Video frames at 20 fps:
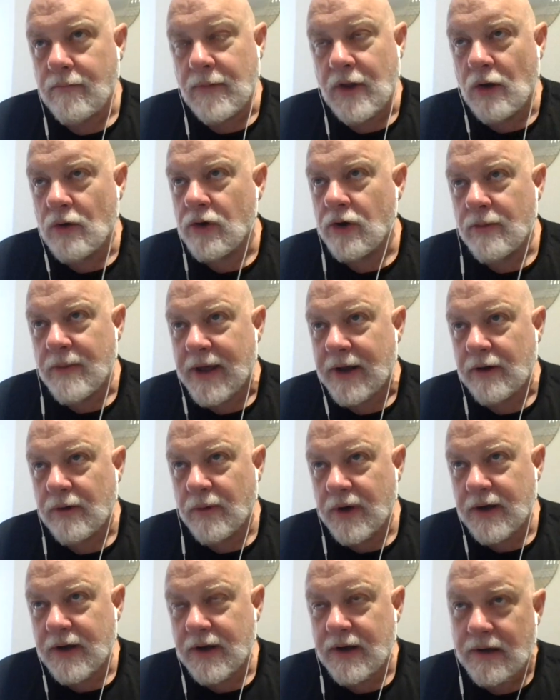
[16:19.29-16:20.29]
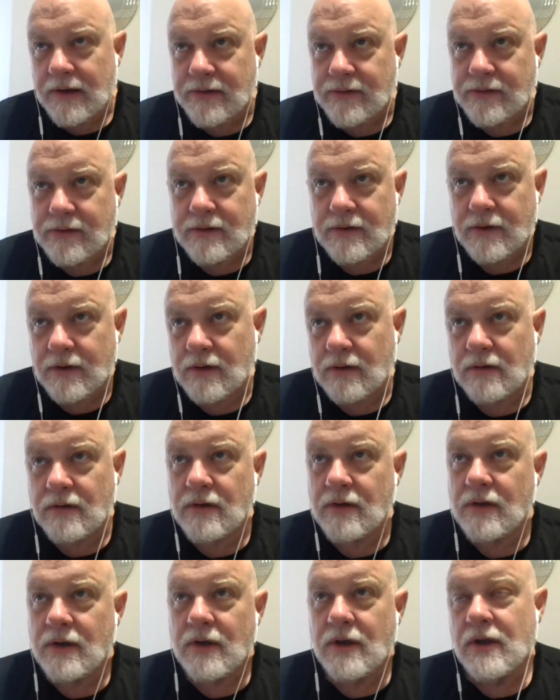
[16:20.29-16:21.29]
No matter what it is, you know.
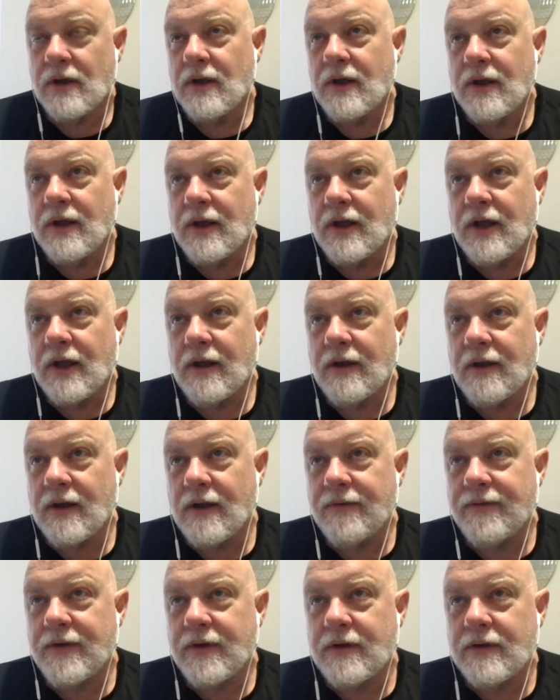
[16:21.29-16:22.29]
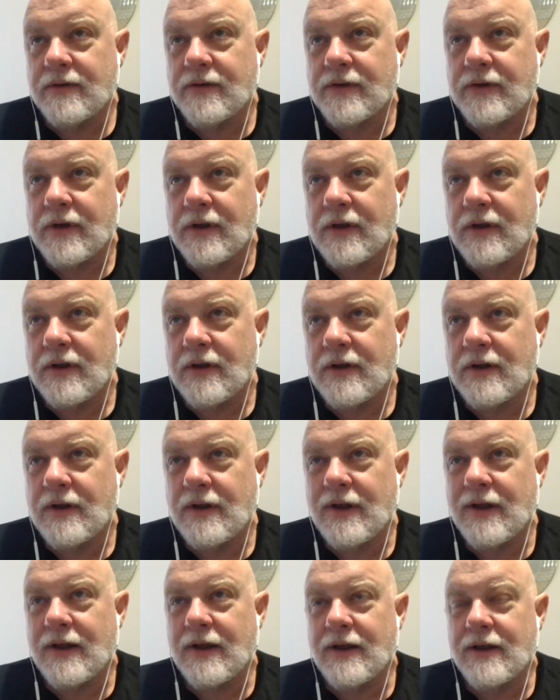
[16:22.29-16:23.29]
If you
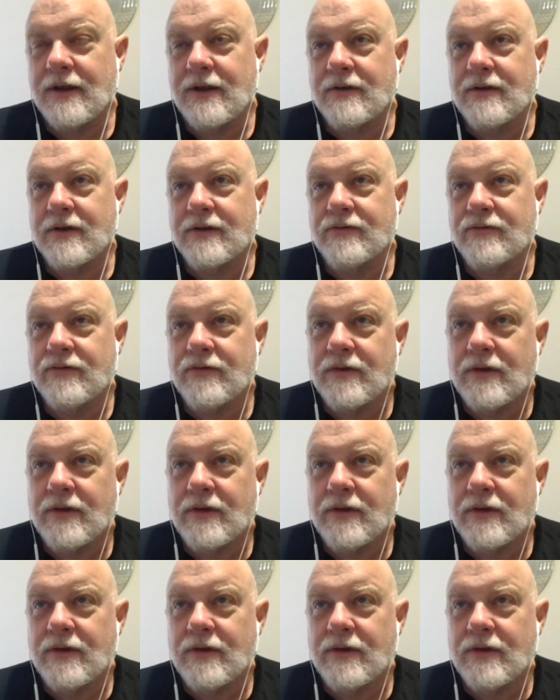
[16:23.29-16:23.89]
could,